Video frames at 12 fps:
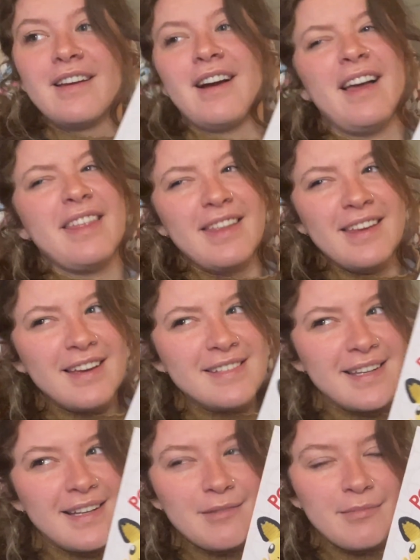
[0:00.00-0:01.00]
I think I
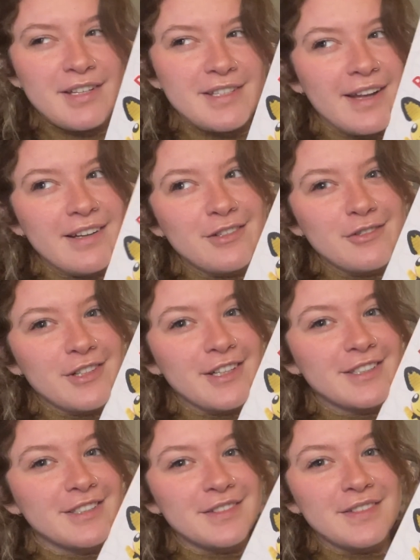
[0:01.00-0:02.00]
said it in my channel
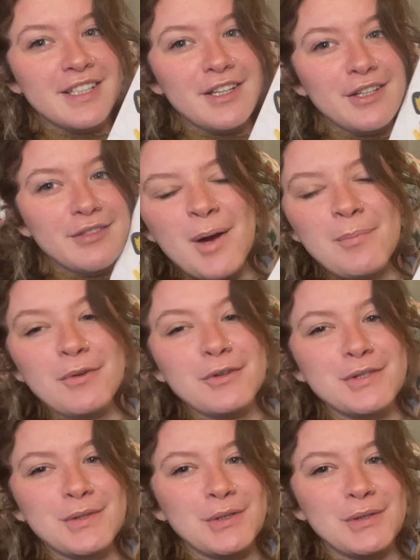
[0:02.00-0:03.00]
introductions video. I'm not
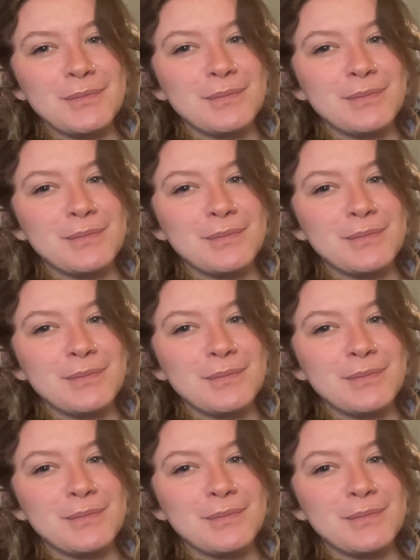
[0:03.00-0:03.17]
sure.